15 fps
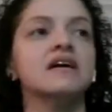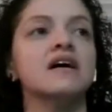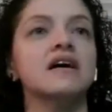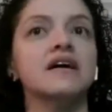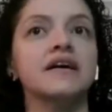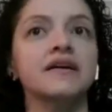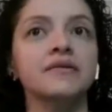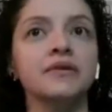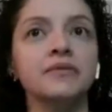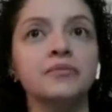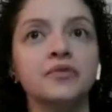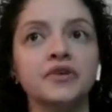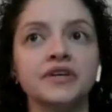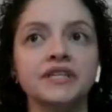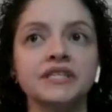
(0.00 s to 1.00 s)

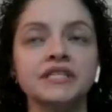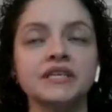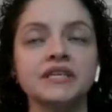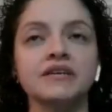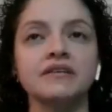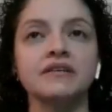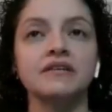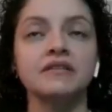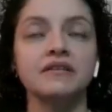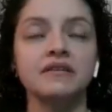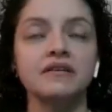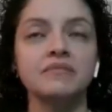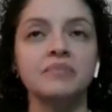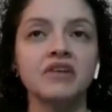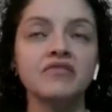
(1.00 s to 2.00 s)
I was in
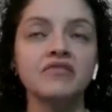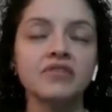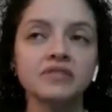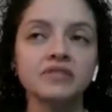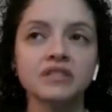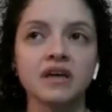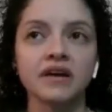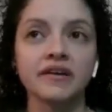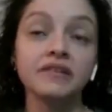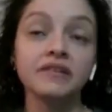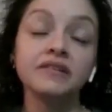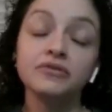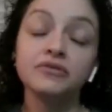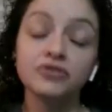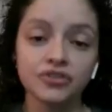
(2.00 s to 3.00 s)
the Belleville
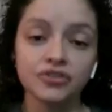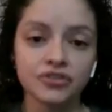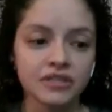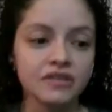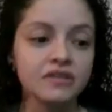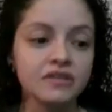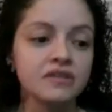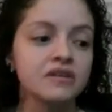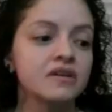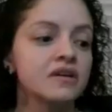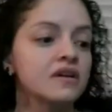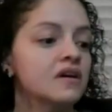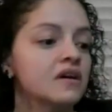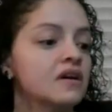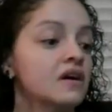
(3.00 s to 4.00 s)
Zion in New Jersey.
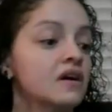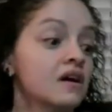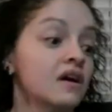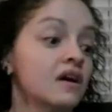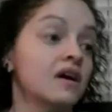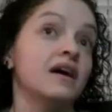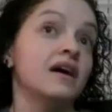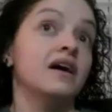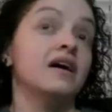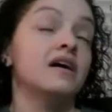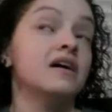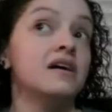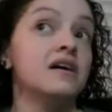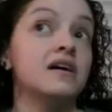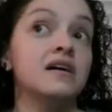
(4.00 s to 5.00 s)

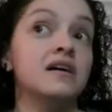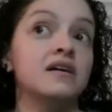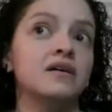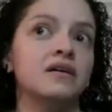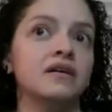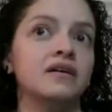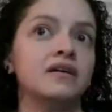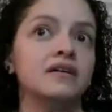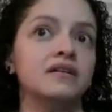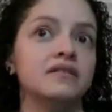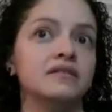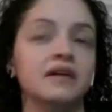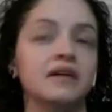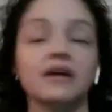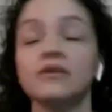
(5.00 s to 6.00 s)
Uh,
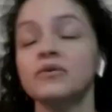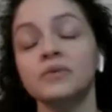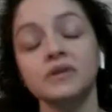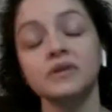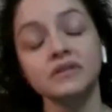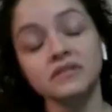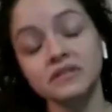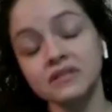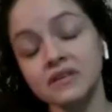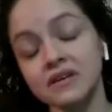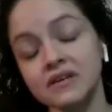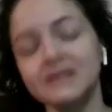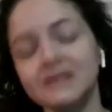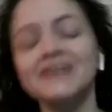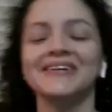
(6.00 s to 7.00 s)
I don't know what else to
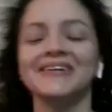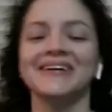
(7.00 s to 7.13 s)
say.